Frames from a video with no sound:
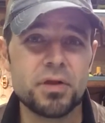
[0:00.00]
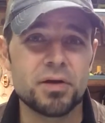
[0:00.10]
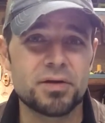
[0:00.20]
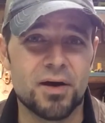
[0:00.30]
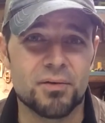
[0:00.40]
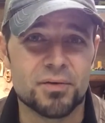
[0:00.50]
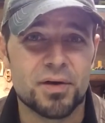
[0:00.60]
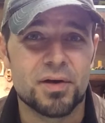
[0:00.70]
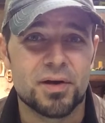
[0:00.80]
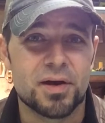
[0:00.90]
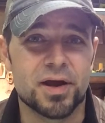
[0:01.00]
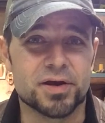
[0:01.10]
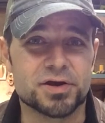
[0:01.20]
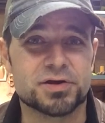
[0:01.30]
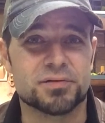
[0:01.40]
Now,
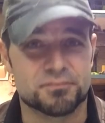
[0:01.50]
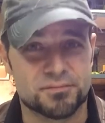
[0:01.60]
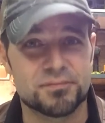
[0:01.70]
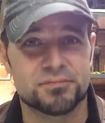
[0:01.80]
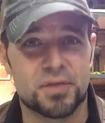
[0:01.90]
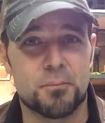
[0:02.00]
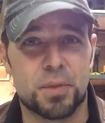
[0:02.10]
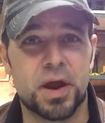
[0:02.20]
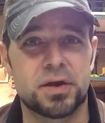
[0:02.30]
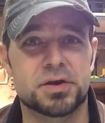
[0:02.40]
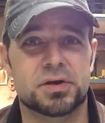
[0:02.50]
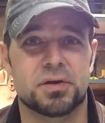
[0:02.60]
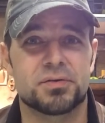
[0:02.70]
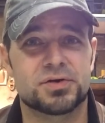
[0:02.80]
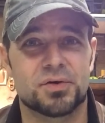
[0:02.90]
it's a paste,
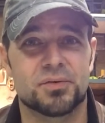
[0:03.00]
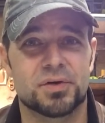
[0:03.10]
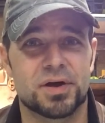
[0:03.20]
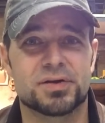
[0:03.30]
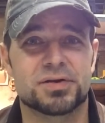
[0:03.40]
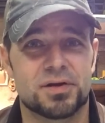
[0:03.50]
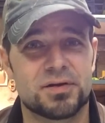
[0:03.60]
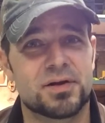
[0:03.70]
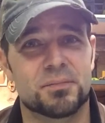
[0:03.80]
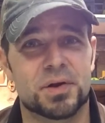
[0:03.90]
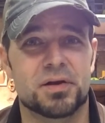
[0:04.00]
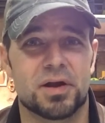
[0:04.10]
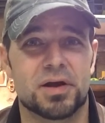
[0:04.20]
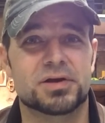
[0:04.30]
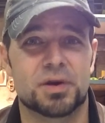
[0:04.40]
so it's a little bit
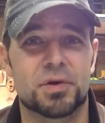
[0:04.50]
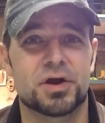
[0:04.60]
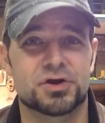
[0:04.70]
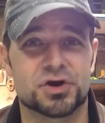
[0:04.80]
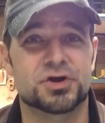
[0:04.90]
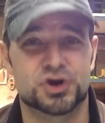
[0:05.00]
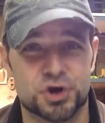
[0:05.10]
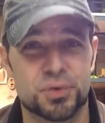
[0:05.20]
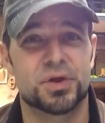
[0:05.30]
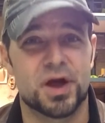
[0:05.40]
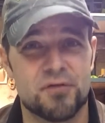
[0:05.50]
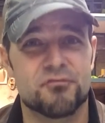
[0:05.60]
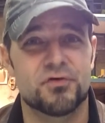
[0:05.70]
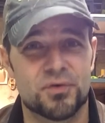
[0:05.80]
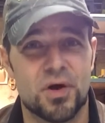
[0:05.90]
like somebody just chewed that
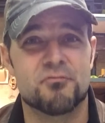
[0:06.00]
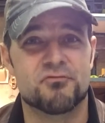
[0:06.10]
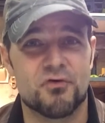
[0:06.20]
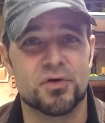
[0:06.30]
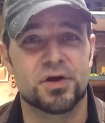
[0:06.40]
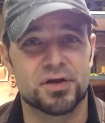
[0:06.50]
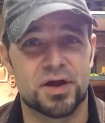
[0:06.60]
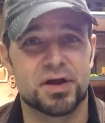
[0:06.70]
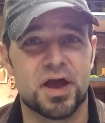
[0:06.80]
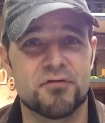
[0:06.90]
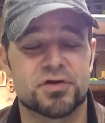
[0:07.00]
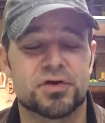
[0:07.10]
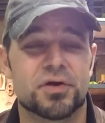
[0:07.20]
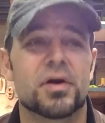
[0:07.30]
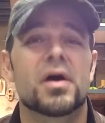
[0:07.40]
food up for you and then gave it to
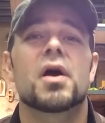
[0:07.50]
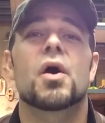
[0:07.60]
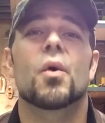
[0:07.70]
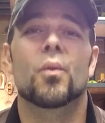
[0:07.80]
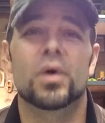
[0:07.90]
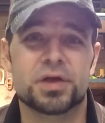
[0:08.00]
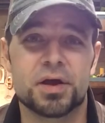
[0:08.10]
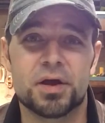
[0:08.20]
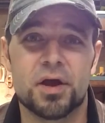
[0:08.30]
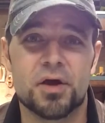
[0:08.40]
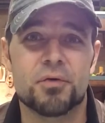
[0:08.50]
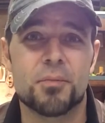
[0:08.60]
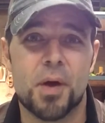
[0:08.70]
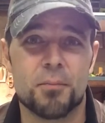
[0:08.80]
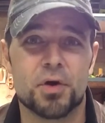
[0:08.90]
you. One thing you got to
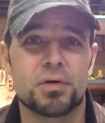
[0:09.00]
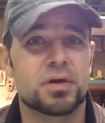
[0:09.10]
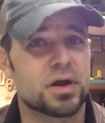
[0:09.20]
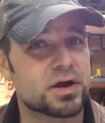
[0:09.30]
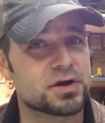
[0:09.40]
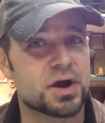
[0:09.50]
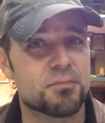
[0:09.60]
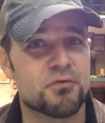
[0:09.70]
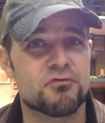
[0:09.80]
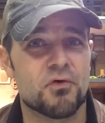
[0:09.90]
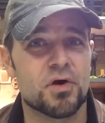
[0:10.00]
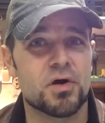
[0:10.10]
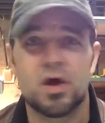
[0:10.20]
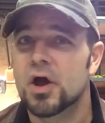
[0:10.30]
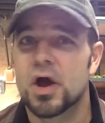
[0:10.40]
remember, like I said before,
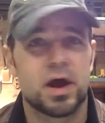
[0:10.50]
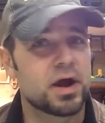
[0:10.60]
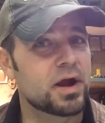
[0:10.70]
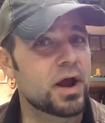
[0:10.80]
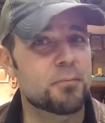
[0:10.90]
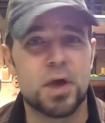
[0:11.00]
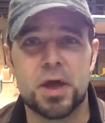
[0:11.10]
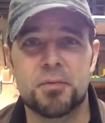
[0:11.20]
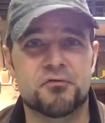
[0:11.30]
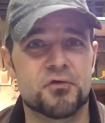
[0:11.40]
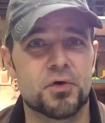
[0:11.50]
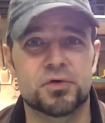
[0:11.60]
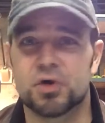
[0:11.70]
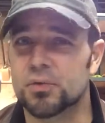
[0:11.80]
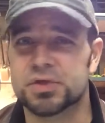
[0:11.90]
it ain't baby food.
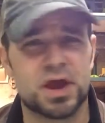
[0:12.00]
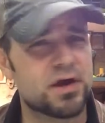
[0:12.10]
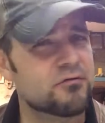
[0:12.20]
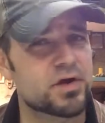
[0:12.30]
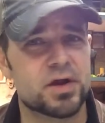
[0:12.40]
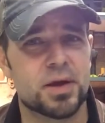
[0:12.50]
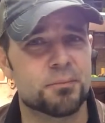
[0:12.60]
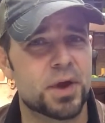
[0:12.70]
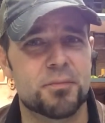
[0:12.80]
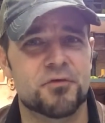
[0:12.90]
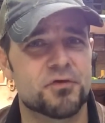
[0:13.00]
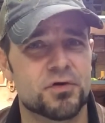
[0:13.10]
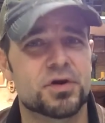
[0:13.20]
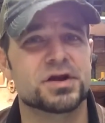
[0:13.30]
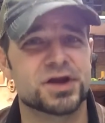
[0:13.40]
Don't think of it like baby food
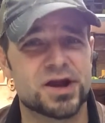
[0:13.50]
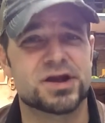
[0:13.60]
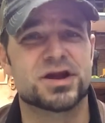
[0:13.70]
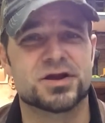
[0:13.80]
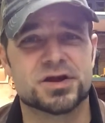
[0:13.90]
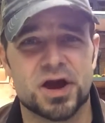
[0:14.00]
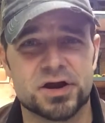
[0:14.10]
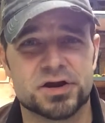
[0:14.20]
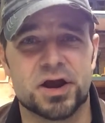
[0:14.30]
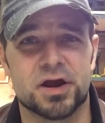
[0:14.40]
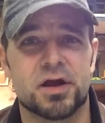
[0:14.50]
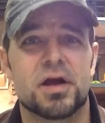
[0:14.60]
because that's disgusting.